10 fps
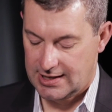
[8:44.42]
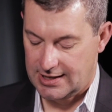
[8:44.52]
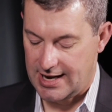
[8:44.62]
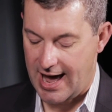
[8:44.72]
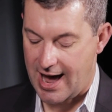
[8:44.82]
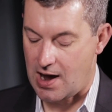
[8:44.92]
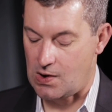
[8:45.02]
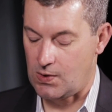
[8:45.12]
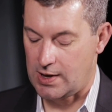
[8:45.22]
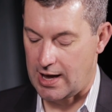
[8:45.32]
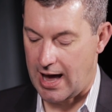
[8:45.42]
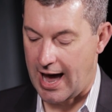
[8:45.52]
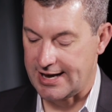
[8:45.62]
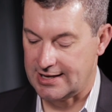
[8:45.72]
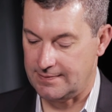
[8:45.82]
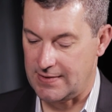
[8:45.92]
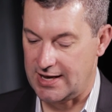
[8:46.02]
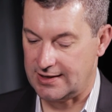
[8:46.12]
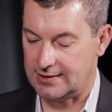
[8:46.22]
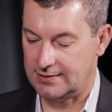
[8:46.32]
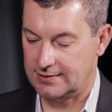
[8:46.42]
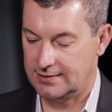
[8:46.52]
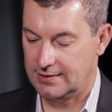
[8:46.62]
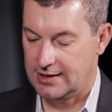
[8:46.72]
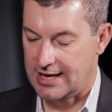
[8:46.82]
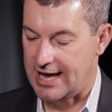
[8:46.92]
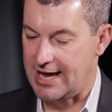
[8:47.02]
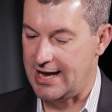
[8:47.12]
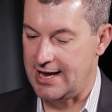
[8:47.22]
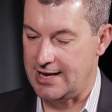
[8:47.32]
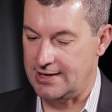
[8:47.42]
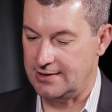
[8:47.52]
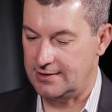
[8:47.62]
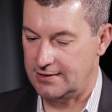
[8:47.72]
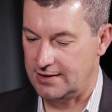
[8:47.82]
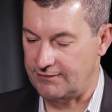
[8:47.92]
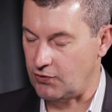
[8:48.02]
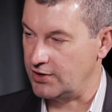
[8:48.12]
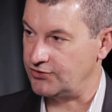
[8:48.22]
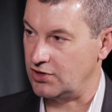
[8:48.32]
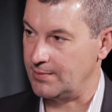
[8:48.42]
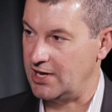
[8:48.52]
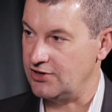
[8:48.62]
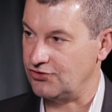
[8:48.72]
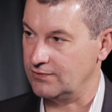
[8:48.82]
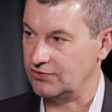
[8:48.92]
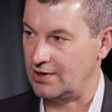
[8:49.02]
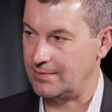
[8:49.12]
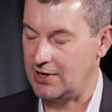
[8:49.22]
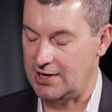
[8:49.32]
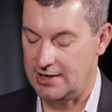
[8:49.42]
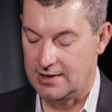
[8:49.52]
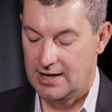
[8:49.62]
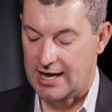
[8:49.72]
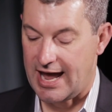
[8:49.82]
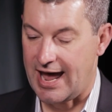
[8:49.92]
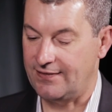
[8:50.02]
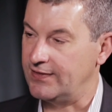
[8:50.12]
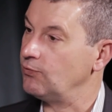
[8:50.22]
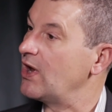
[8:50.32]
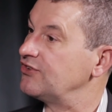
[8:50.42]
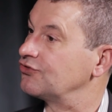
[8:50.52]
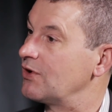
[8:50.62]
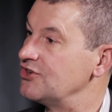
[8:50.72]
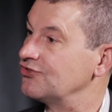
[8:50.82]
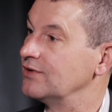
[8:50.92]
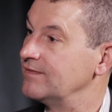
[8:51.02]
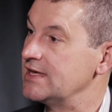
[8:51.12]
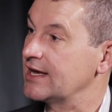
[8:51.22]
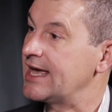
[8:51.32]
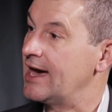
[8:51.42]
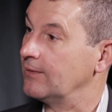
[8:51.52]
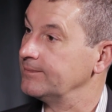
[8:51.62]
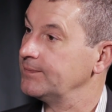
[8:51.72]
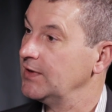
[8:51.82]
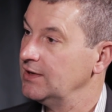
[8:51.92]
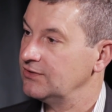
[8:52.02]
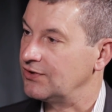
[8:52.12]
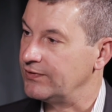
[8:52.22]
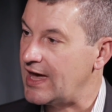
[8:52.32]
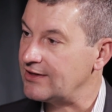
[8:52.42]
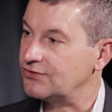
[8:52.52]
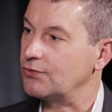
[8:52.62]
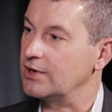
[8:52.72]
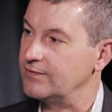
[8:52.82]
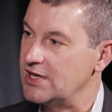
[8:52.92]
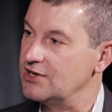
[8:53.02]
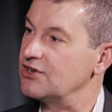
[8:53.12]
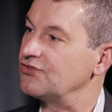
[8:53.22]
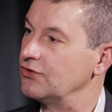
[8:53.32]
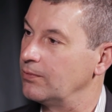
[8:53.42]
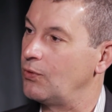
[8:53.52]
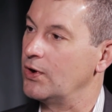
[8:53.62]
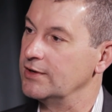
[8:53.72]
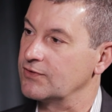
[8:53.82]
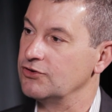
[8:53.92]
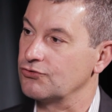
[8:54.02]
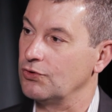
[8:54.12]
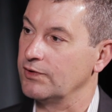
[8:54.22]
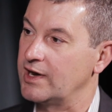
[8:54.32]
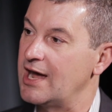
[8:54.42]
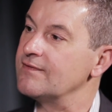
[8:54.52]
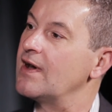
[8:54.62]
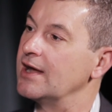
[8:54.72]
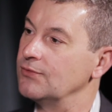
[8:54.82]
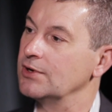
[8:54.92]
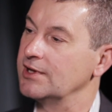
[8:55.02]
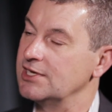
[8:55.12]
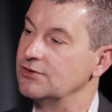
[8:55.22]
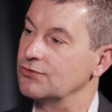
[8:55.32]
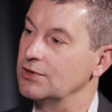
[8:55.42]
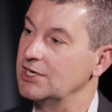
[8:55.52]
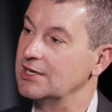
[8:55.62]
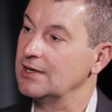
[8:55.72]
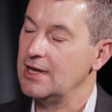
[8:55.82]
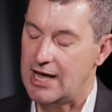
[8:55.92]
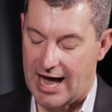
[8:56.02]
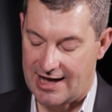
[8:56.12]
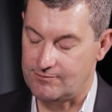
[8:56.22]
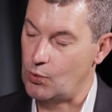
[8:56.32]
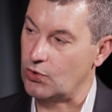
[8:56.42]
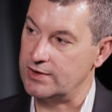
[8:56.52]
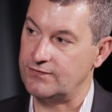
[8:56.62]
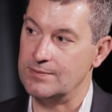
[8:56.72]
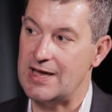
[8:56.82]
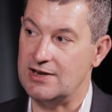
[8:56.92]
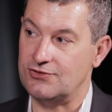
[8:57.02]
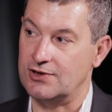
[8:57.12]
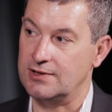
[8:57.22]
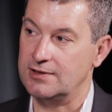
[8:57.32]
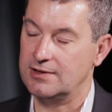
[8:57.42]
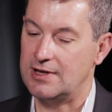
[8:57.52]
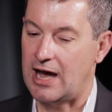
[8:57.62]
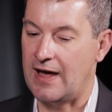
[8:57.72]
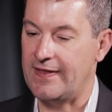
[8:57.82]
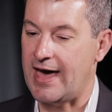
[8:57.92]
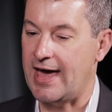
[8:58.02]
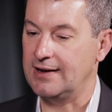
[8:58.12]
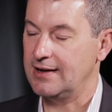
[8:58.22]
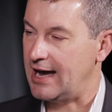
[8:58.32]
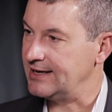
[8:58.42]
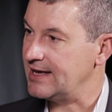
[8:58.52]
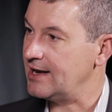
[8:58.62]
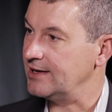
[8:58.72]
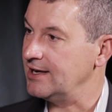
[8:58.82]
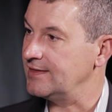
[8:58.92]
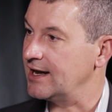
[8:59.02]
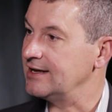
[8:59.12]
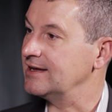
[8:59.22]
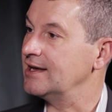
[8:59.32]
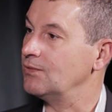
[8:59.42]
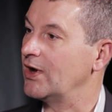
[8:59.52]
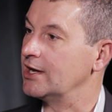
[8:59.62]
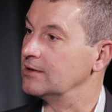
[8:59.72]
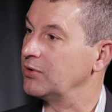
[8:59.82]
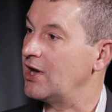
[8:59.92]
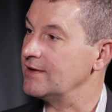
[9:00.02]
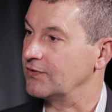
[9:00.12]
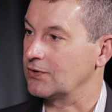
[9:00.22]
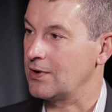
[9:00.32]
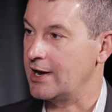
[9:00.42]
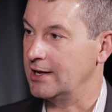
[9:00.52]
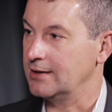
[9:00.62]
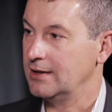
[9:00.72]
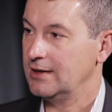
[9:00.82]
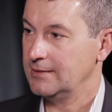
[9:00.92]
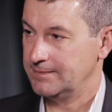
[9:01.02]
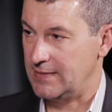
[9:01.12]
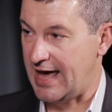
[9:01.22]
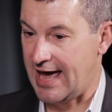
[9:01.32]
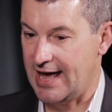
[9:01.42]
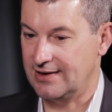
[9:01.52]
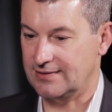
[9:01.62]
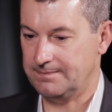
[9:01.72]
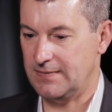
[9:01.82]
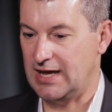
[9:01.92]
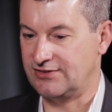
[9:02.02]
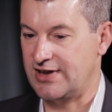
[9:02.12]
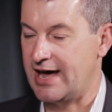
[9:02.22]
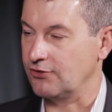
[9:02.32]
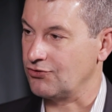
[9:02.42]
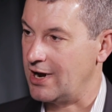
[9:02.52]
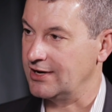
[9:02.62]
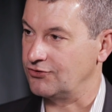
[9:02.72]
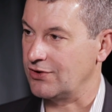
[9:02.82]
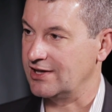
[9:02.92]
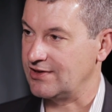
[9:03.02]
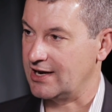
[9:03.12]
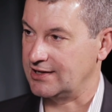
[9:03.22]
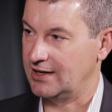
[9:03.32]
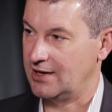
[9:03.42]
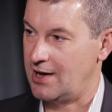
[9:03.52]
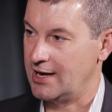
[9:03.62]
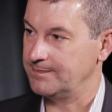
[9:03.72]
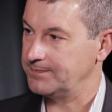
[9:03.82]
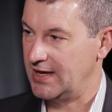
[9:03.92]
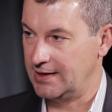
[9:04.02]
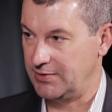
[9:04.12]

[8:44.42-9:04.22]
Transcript: Now I can make a fraud determination of somebody at the registration of the account. So that's sort of the additional point of control that I find really intriguing. I have more information on that identity than I did when it applied for credit, and it's now trying to transact online, and it